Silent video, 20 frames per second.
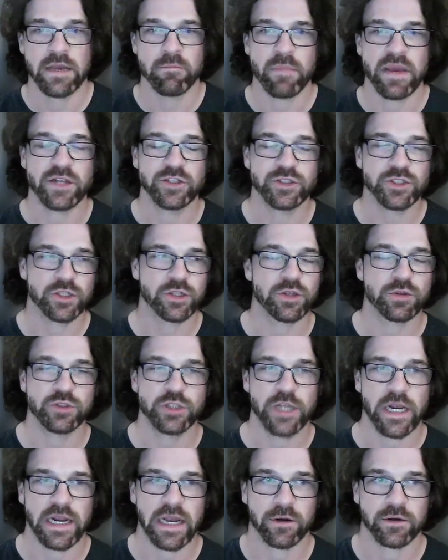Make sure you
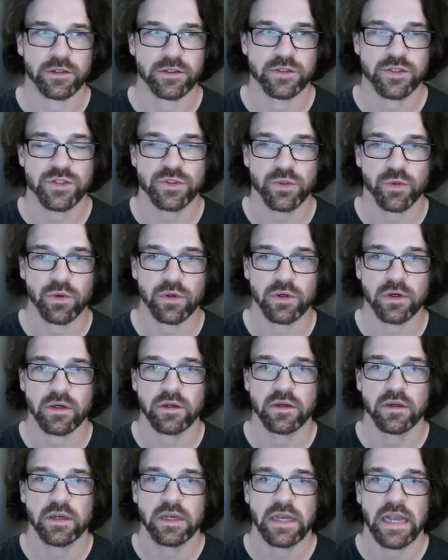check out our store
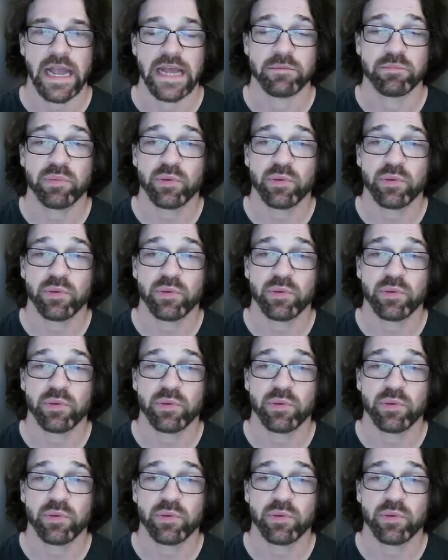and